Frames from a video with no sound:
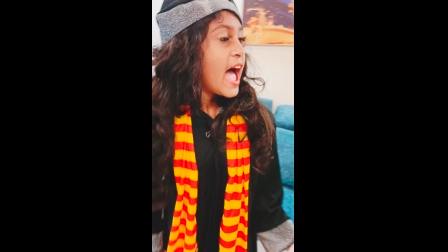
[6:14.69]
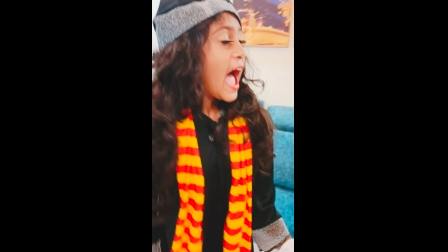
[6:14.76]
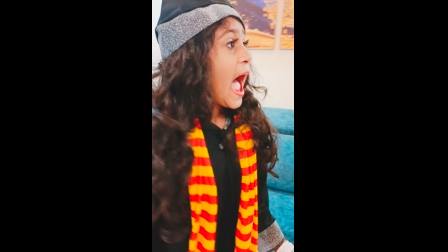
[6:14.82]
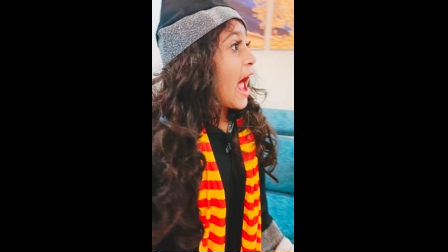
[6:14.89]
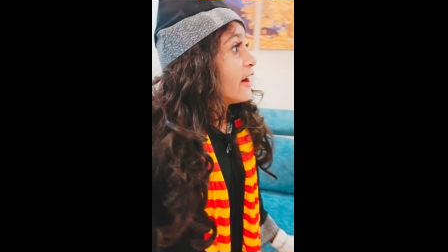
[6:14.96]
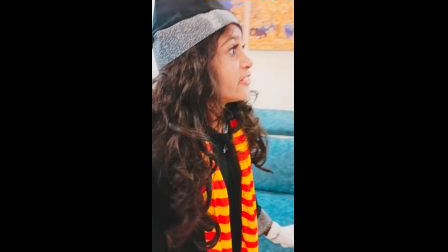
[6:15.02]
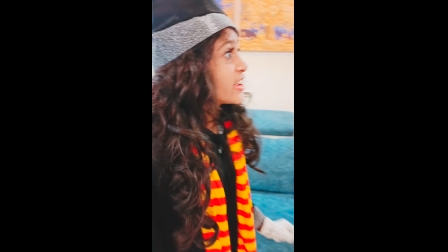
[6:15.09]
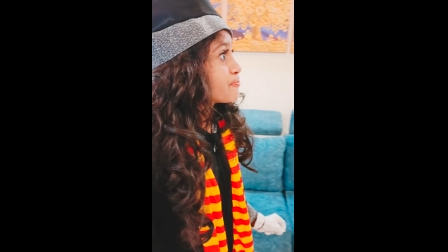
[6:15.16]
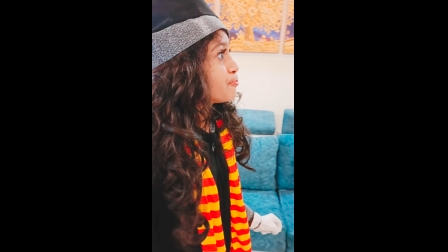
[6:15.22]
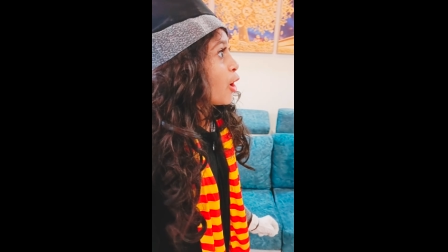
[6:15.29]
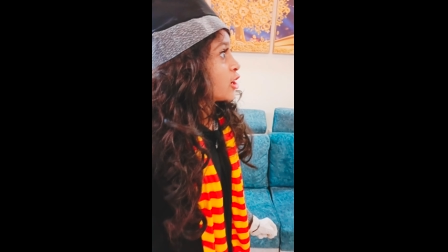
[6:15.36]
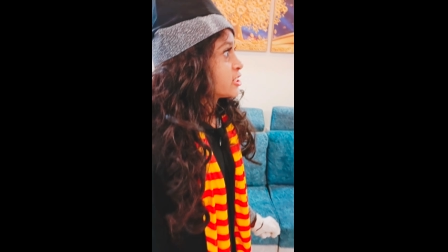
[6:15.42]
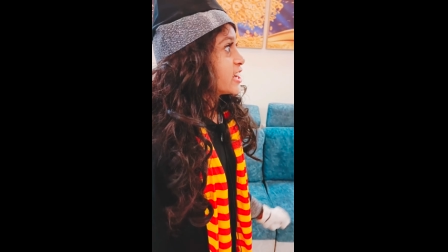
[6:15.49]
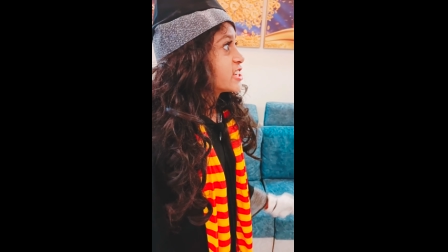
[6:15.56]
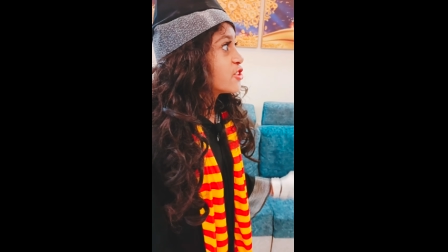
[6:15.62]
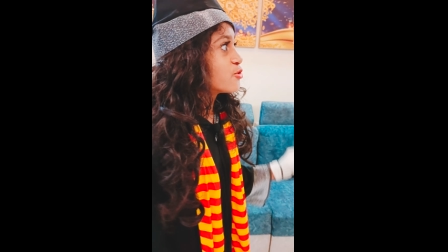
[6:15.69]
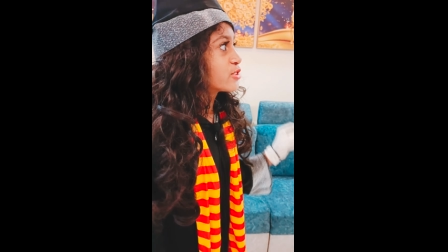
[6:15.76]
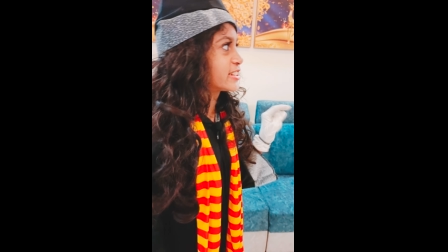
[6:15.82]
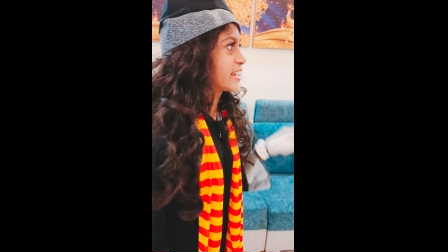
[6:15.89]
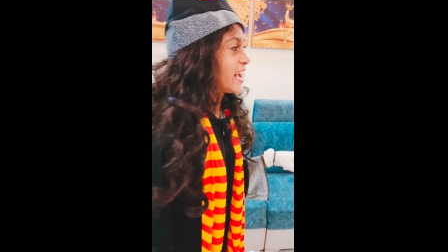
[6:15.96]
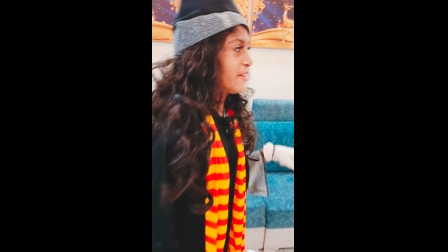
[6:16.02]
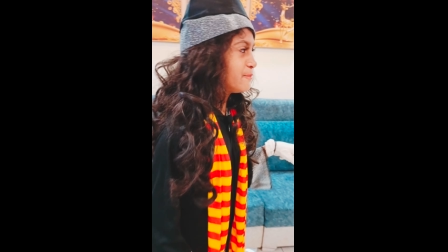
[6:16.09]
Harry Potter,
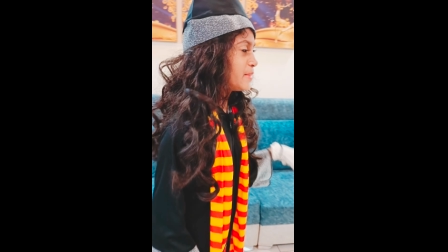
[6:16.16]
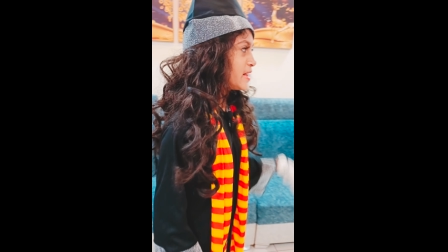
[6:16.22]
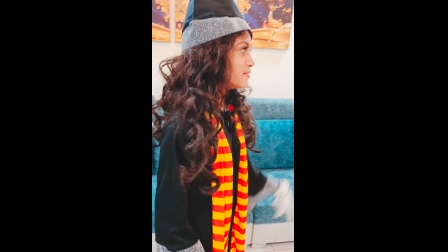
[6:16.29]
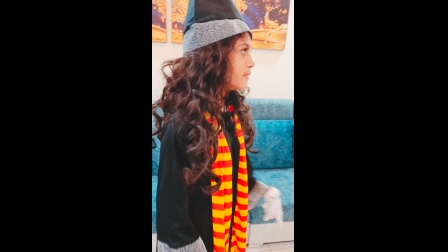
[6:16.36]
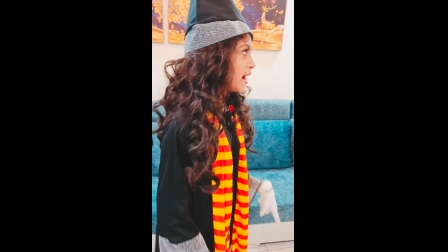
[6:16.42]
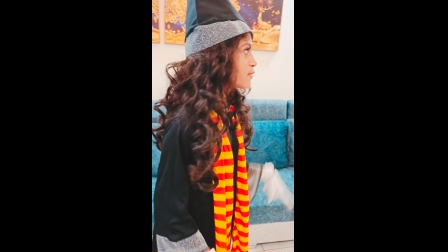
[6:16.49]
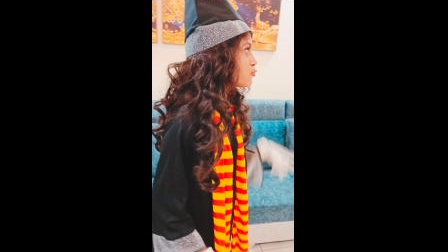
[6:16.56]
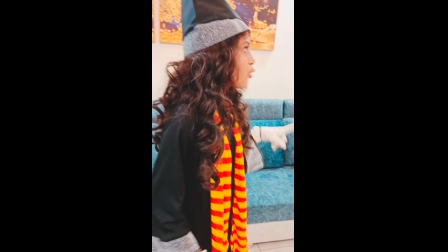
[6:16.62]
you give me my